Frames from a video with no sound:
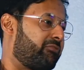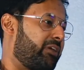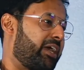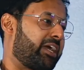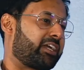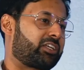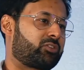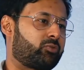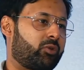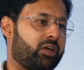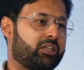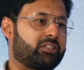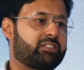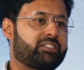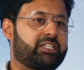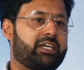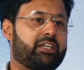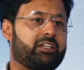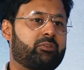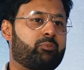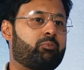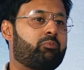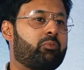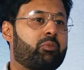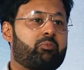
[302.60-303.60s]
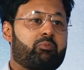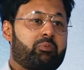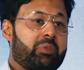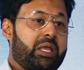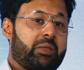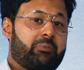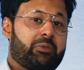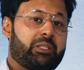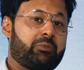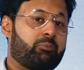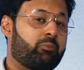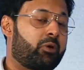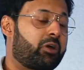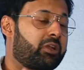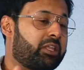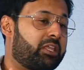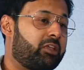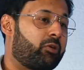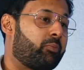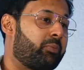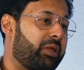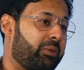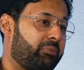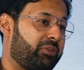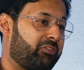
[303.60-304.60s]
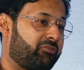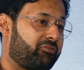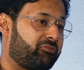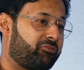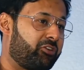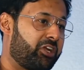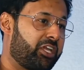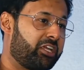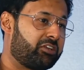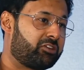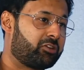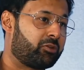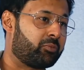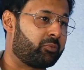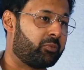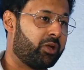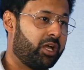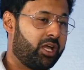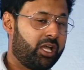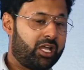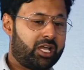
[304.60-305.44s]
have X, Y, and Z, maybe money or maybe freedom.